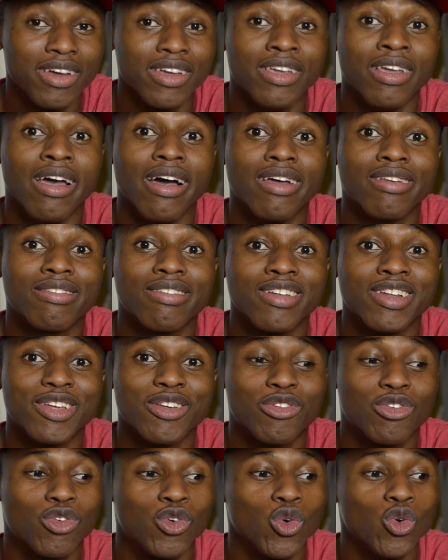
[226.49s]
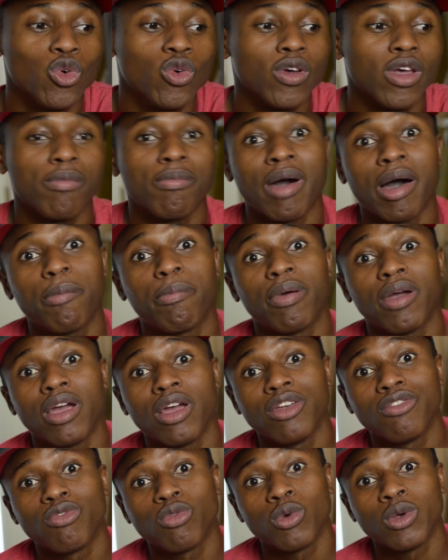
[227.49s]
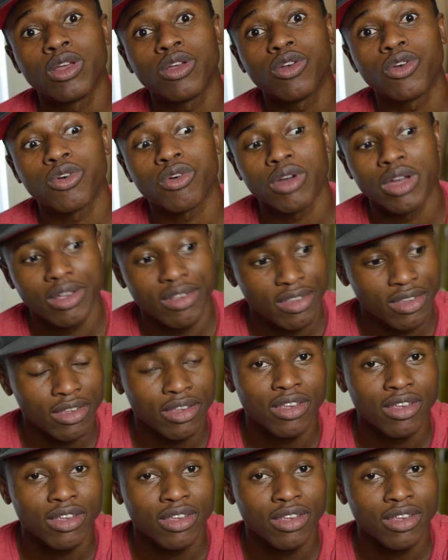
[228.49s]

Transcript: Yes, it is true, and my parents went crazy.